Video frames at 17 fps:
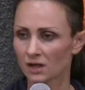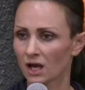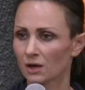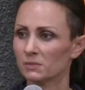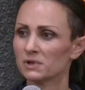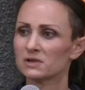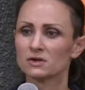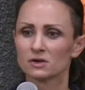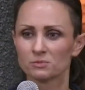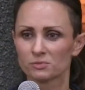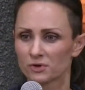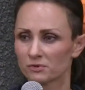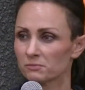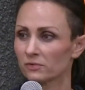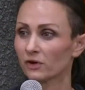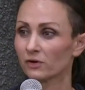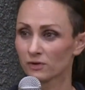and we don't
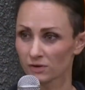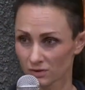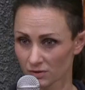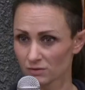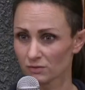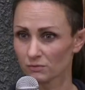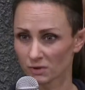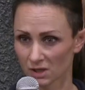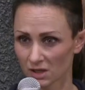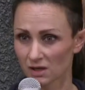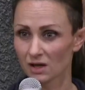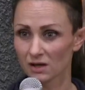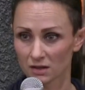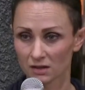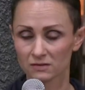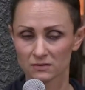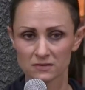provoke one
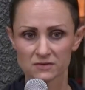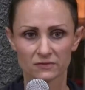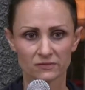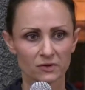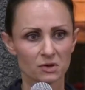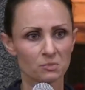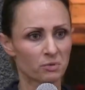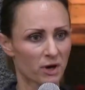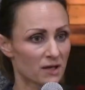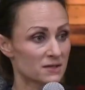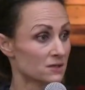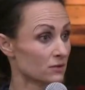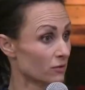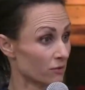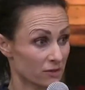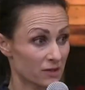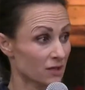another. Those are very
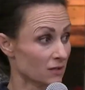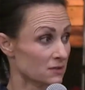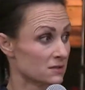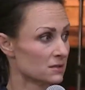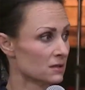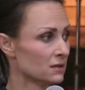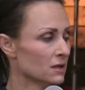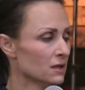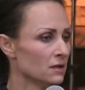practical things.